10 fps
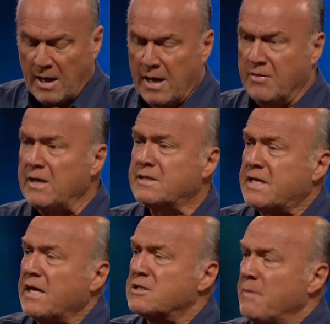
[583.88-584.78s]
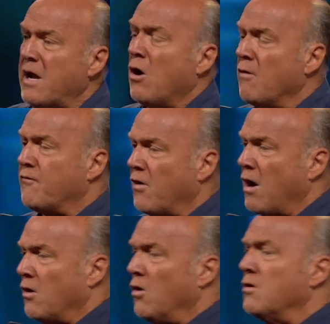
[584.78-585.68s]
And this gives me hope for
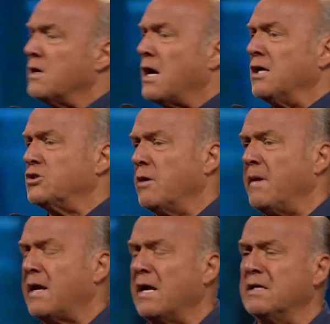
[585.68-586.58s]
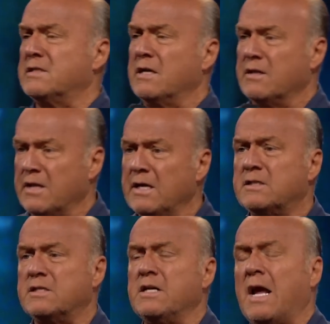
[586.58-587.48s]
our own country, because
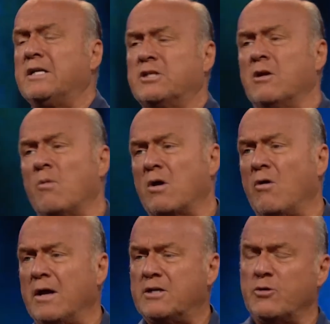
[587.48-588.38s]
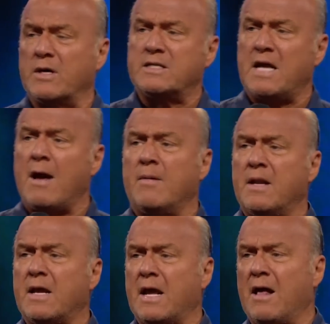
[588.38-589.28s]
this nation we're going to examine
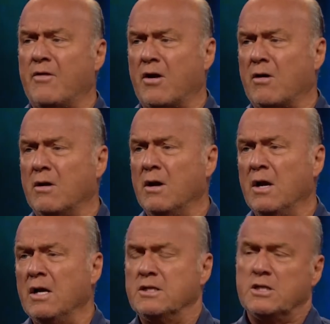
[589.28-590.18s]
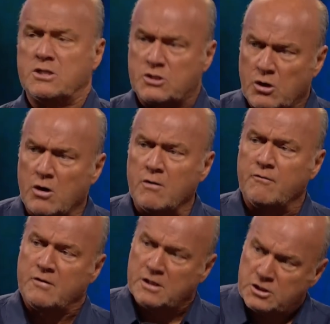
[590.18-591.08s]
together
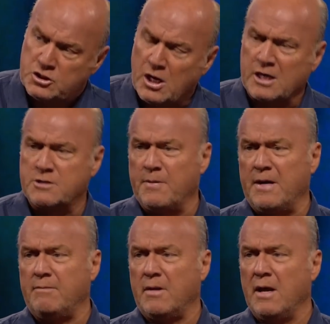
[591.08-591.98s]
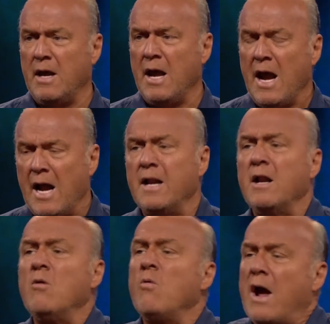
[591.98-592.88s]
deserved judgment. And
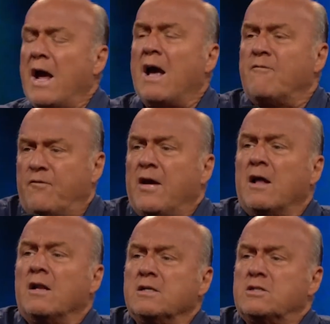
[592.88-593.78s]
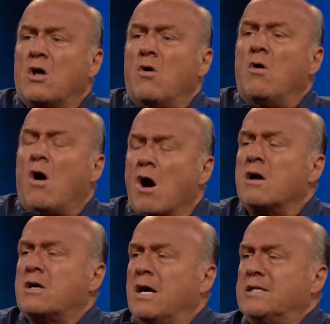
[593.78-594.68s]
in a way, I feel as though our
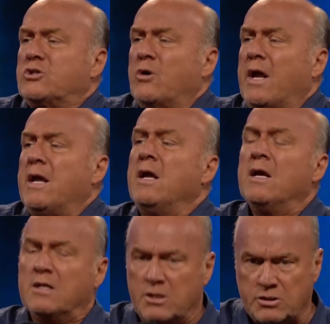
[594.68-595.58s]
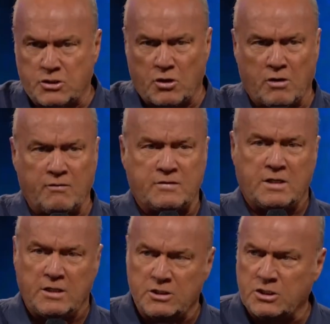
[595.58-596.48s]
country deserves
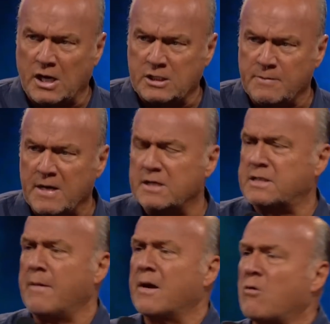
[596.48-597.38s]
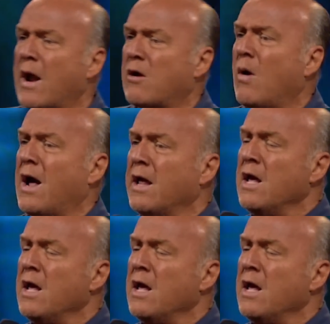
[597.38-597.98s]
judgment. You say, but Greg, why?